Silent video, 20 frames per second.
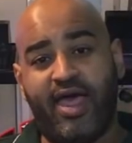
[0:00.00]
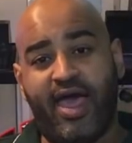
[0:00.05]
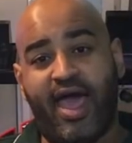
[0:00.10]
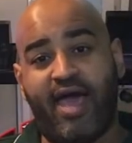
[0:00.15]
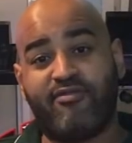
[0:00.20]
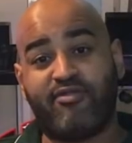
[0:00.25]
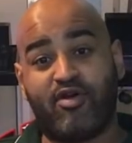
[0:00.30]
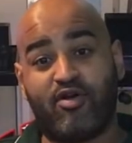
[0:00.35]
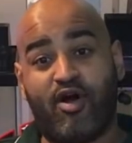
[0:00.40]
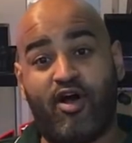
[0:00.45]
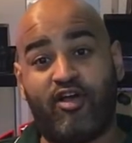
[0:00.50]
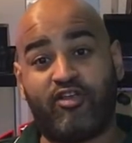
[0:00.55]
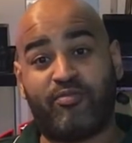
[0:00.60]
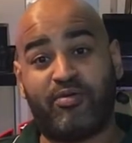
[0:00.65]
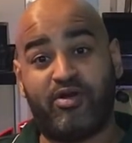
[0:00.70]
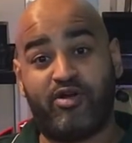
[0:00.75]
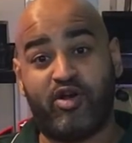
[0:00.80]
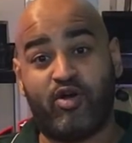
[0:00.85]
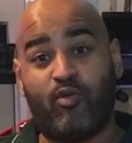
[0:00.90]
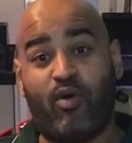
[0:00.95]
have your husband
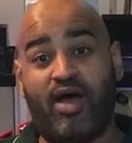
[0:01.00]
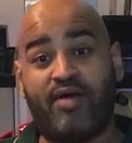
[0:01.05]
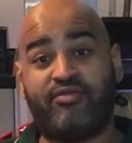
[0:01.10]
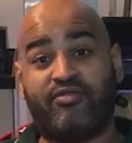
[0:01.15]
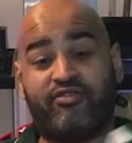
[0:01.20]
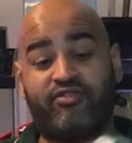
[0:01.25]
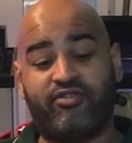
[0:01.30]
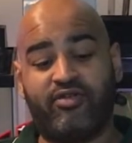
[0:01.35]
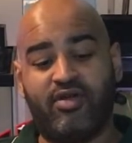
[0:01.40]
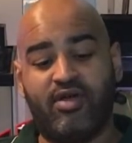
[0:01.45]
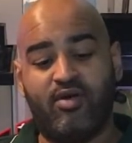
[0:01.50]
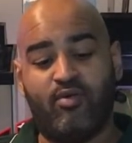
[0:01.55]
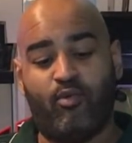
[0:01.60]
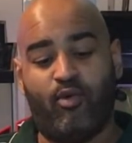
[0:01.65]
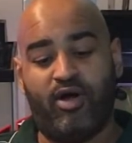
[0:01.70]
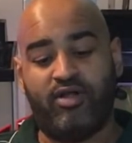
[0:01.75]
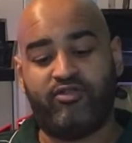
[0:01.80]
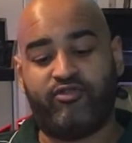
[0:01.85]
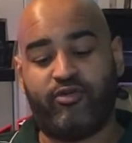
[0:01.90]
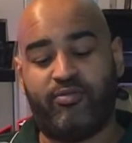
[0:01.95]
or your wife's
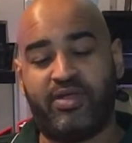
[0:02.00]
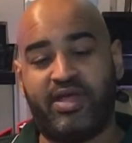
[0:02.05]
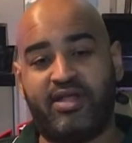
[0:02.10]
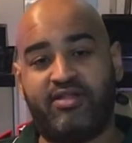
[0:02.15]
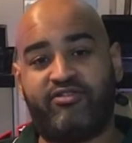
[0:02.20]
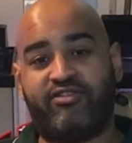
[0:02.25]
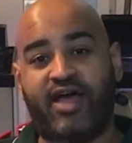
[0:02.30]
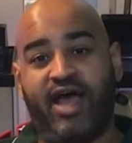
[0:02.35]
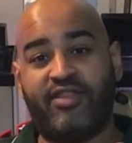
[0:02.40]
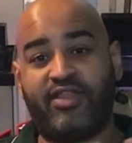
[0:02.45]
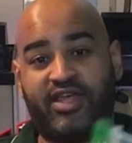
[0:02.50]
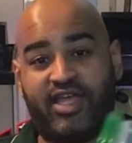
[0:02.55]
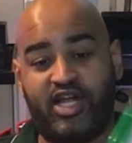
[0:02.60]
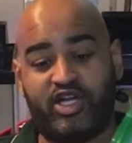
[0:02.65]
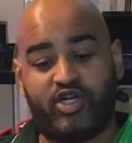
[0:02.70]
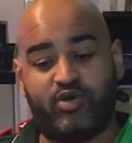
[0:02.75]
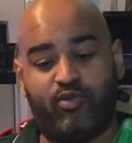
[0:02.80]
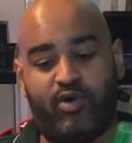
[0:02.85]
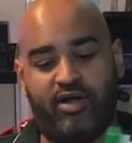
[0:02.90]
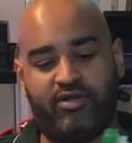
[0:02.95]
ones from the inside, the
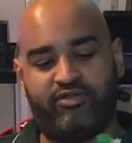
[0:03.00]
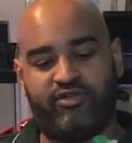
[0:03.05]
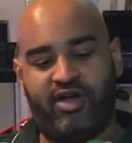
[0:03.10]
kitchen ones.